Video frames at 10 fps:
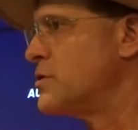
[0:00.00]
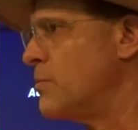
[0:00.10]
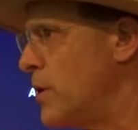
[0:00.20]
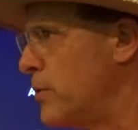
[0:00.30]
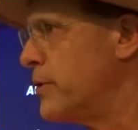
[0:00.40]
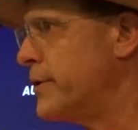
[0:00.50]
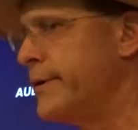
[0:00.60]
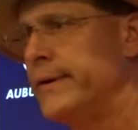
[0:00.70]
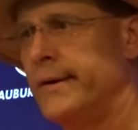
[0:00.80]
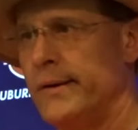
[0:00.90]
Their motor,
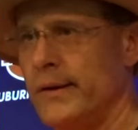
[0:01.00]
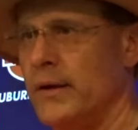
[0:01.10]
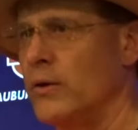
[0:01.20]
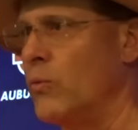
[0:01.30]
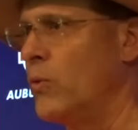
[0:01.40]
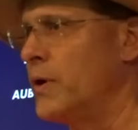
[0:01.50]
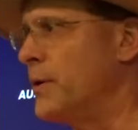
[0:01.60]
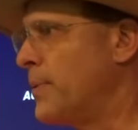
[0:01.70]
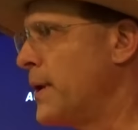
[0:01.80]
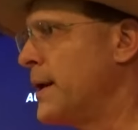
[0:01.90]
you know, wanting
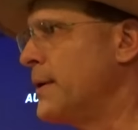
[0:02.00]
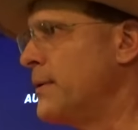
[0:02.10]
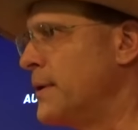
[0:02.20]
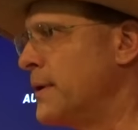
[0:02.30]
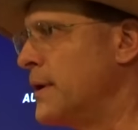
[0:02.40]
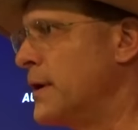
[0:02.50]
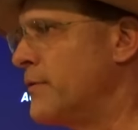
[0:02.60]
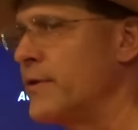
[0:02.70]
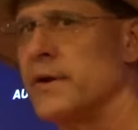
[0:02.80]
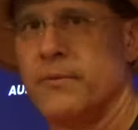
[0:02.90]
to play and, and
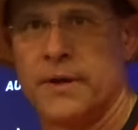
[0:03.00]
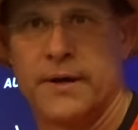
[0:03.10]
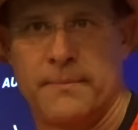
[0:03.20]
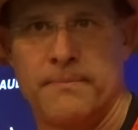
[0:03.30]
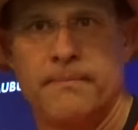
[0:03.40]
everything with that.